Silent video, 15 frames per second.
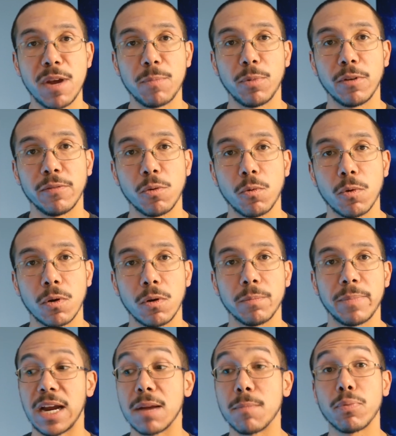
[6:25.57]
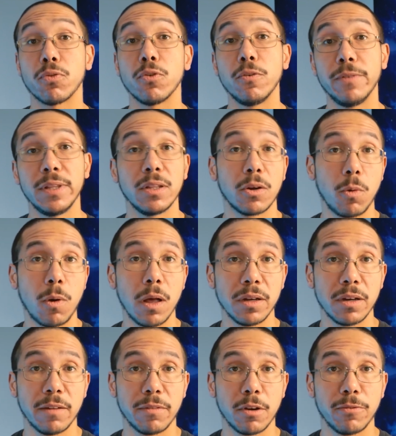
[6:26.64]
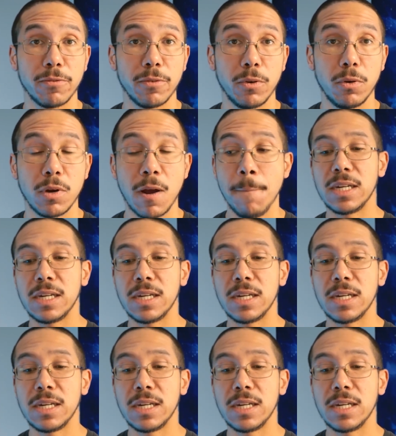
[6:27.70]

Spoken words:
people of the world by improving the quality of their food,